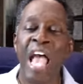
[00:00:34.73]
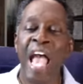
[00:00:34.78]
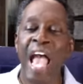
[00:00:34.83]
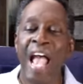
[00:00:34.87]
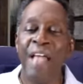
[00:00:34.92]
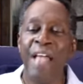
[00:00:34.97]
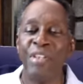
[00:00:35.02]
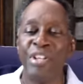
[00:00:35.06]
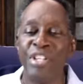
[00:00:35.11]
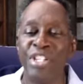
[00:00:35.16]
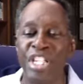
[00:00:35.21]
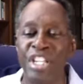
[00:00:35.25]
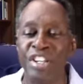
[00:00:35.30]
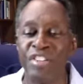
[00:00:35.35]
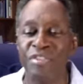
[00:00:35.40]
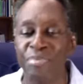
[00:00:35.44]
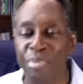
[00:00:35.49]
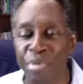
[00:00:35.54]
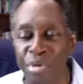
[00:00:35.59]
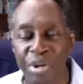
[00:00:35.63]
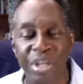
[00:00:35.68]
and the
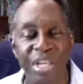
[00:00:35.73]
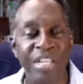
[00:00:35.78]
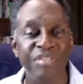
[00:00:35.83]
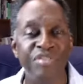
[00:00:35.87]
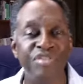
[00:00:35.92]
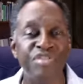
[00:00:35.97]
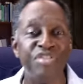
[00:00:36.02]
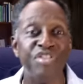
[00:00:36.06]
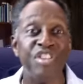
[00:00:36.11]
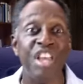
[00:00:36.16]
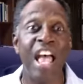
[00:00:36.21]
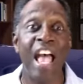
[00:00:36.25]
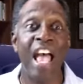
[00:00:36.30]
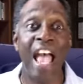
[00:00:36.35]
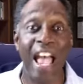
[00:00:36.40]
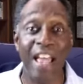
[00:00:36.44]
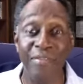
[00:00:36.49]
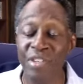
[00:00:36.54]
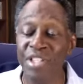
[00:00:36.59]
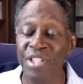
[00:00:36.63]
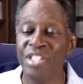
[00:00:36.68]
chief priests
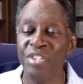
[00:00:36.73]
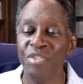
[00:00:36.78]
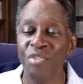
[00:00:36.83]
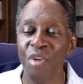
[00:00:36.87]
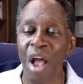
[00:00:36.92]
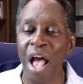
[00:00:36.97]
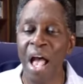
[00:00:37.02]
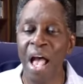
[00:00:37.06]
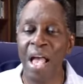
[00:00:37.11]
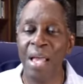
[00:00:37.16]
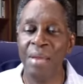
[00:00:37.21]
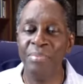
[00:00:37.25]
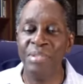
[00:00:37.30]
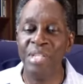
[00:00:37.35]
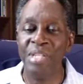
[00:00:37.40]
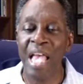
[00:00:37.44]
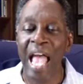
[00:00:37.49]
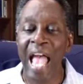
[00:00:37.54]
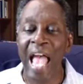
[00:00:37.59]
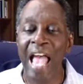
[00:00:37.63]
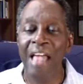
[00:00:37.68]
and the scribes
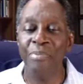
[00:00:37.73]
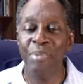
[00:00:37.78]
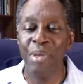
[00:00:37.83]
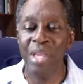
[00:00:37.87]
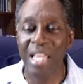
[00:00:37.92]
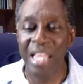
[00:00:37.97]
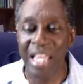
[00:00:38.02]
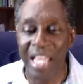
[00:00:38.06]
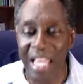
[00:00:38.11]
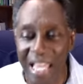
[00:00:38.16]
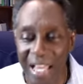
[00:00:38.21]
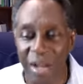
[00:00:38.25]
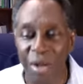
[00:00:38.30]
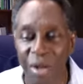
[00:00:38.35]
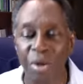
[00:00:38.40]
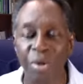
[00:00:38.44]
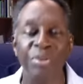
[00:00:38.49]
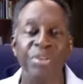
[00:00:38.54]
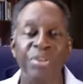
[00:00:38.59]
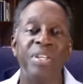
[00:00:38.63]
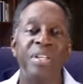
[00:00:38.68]
and be
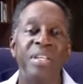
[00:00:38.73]
killed,